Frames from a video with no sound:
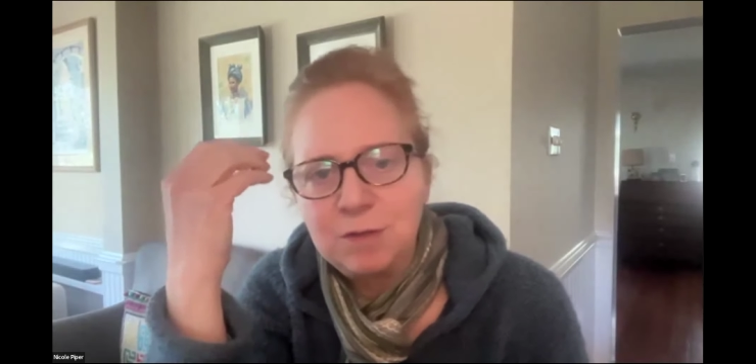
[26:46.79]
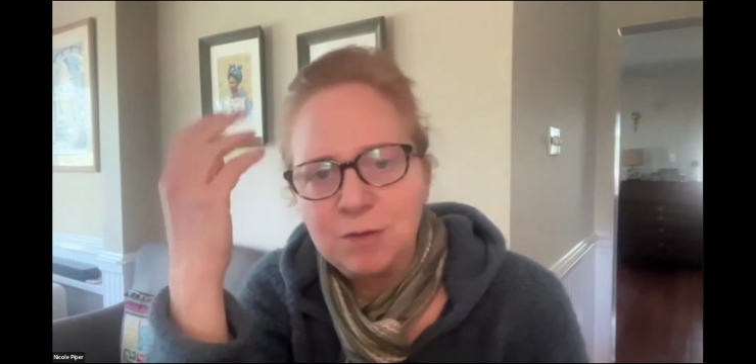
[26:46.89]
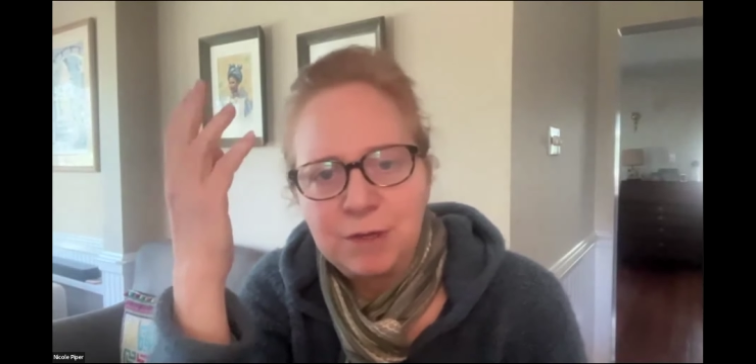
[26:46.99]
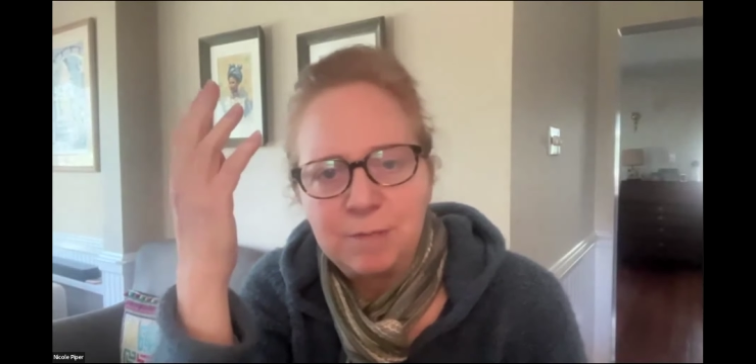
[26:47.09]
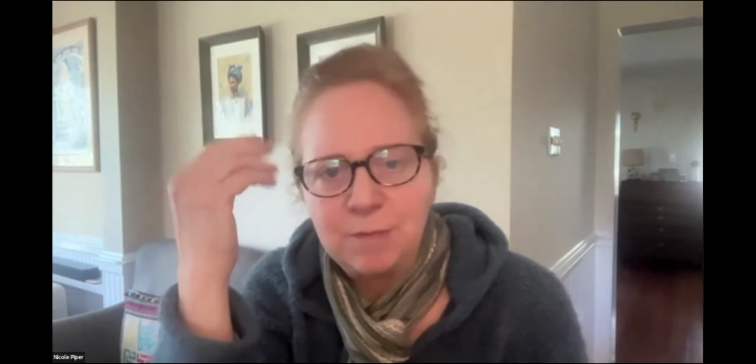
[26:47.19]

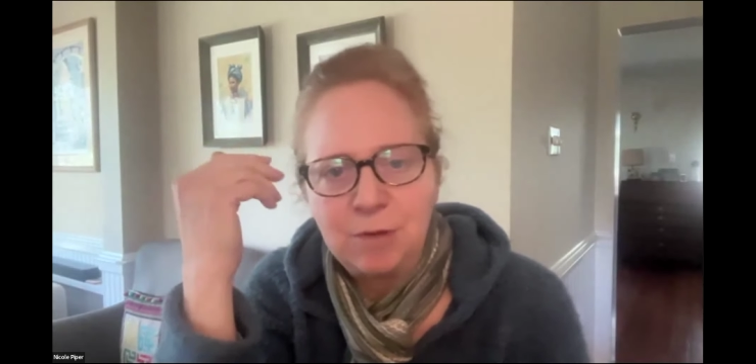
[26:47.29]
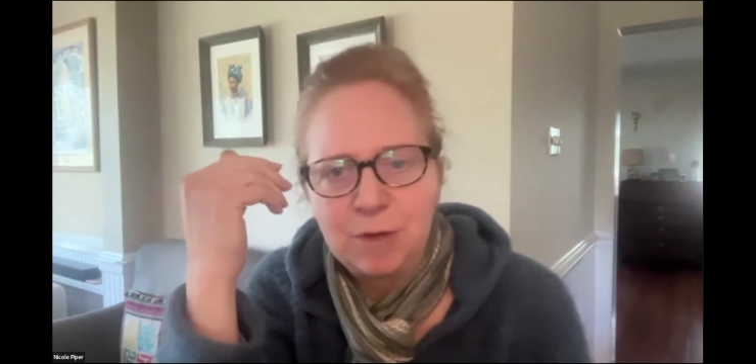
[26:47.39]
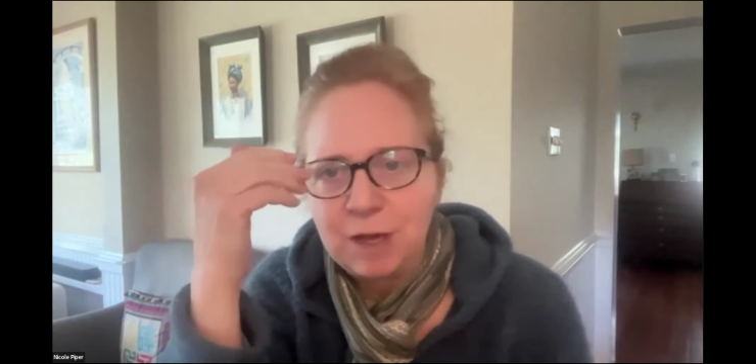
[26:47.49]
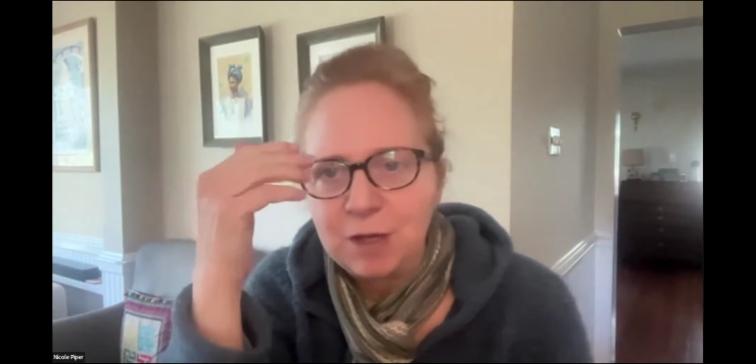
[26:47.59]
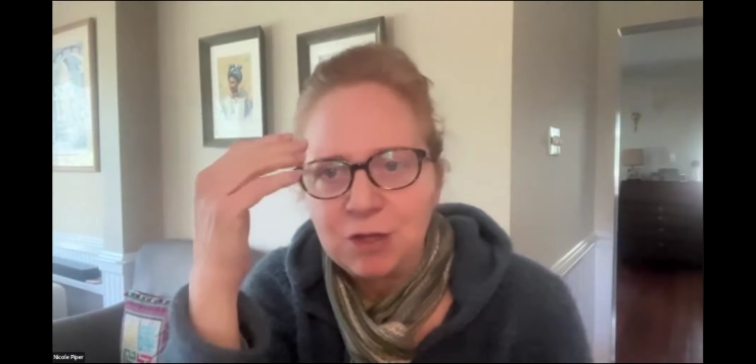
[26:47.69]
dream
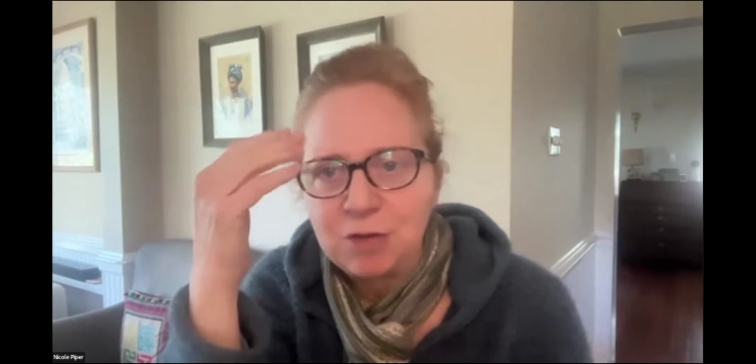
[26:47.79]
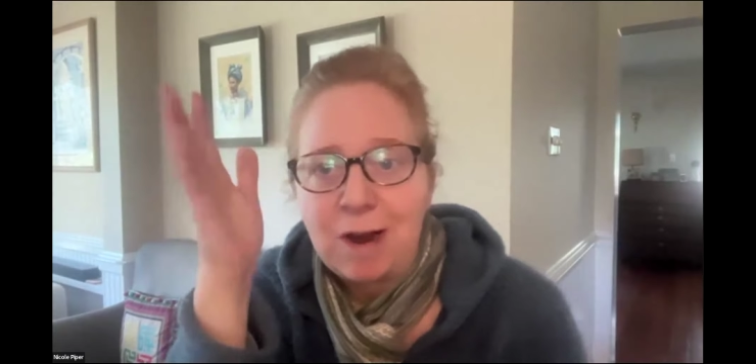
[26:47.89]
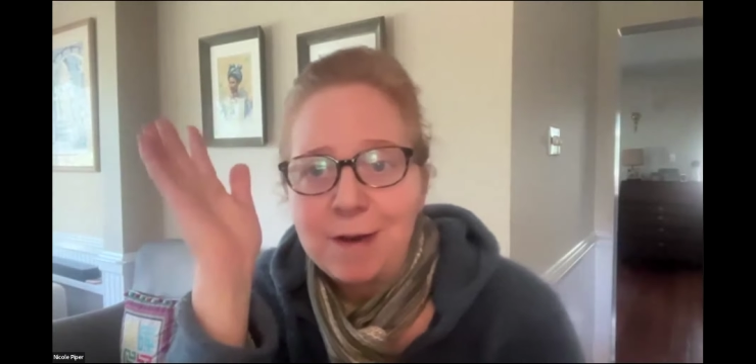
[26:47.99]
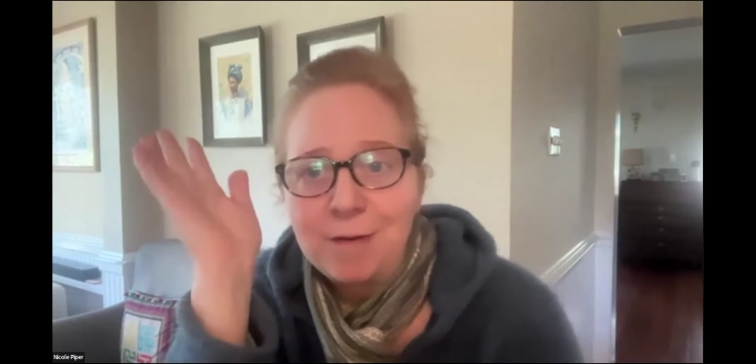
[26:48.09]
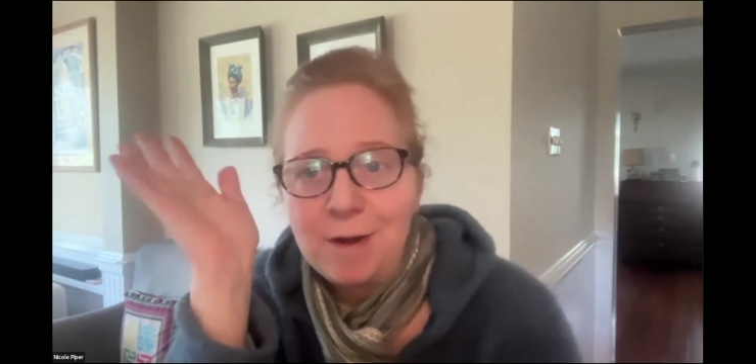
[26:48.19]
location,
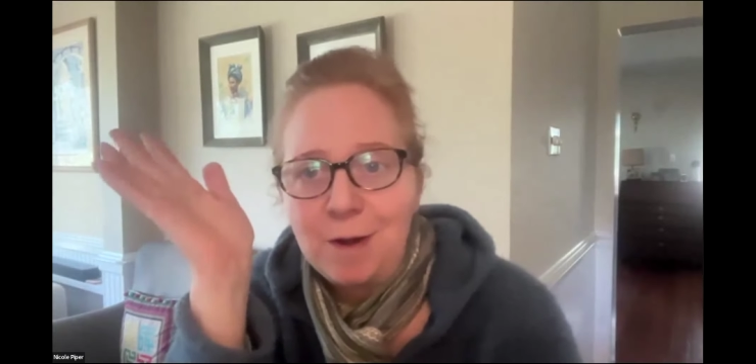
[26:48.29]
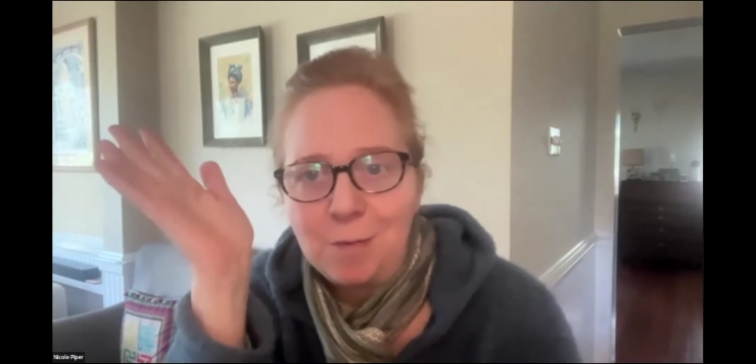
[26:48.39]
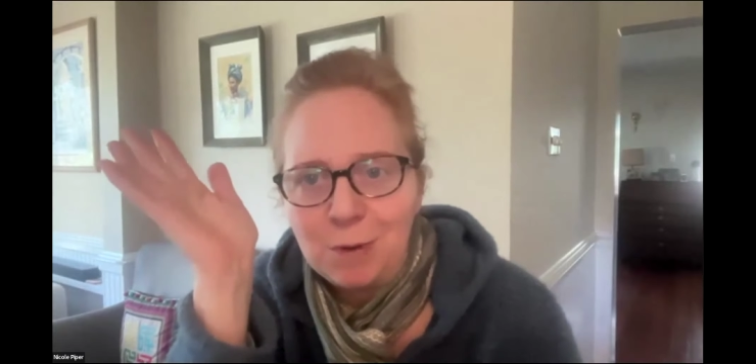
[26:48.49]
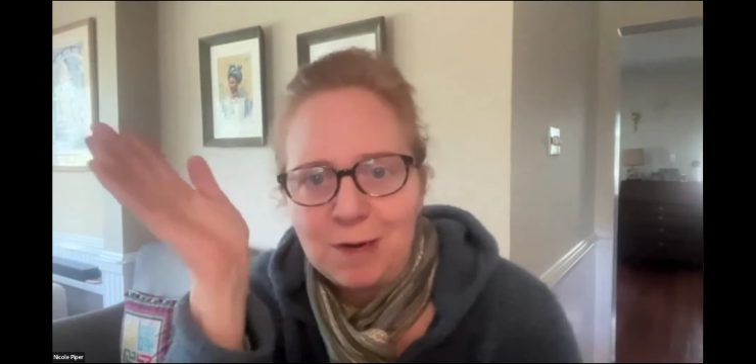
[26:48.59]
or I don't know,